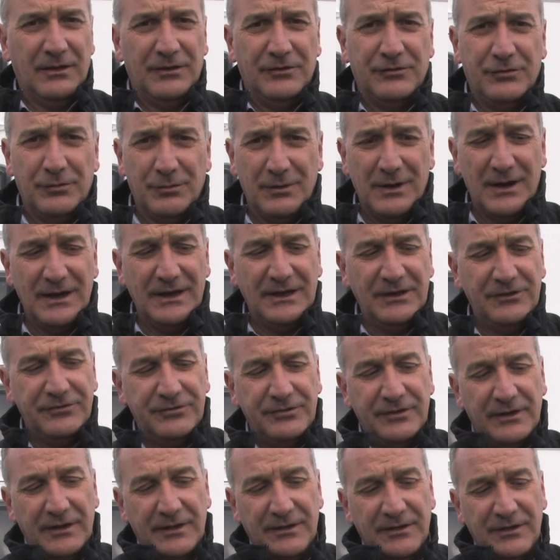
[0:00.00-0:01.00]
To
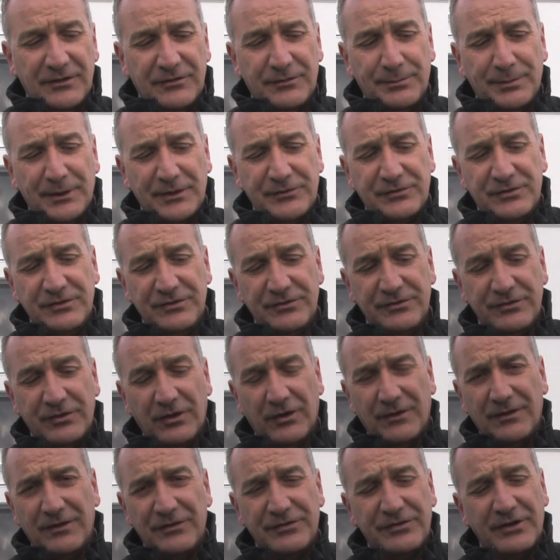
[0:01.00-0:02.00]
release, there's buttons
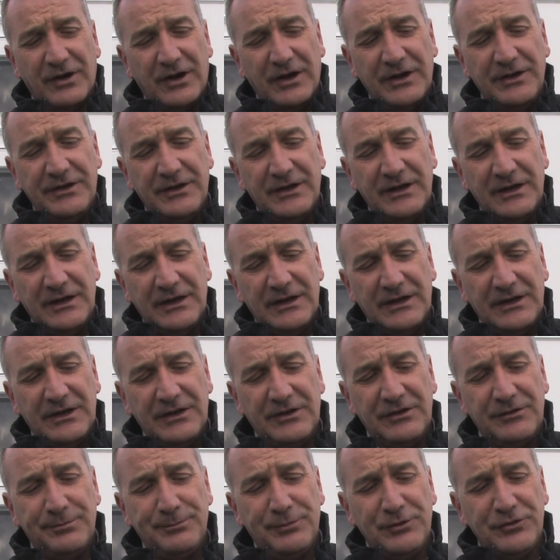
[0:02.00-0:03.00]
on the side. You
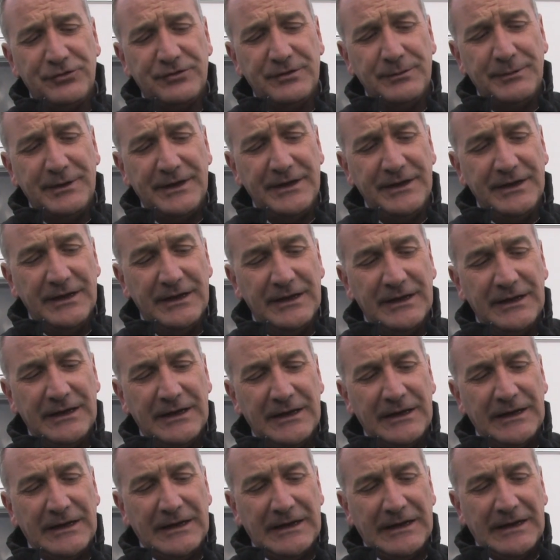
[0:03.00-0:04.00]
just push them in
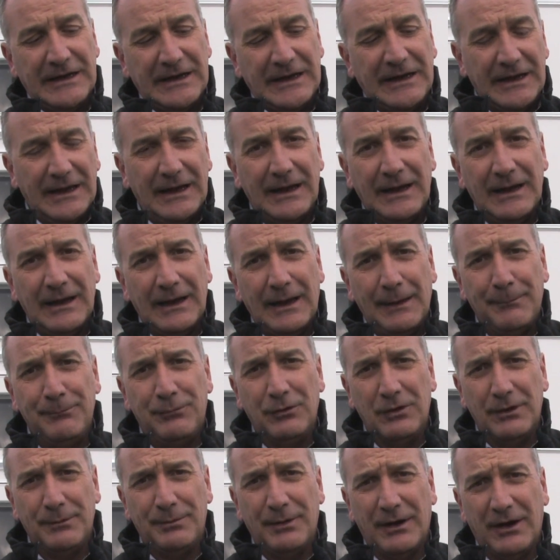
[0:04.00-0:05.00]
and
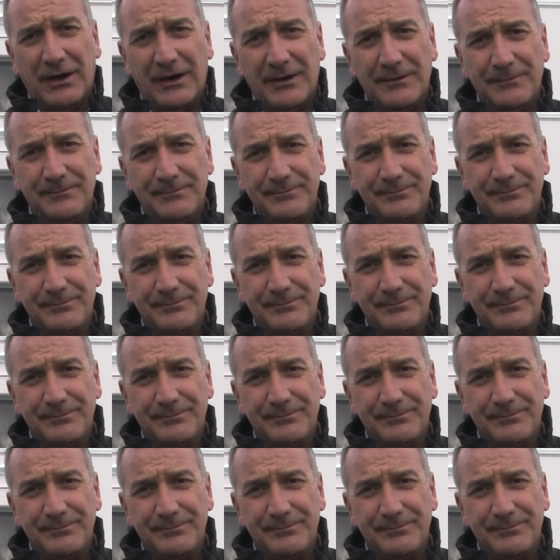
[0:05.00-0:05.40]
pull apart.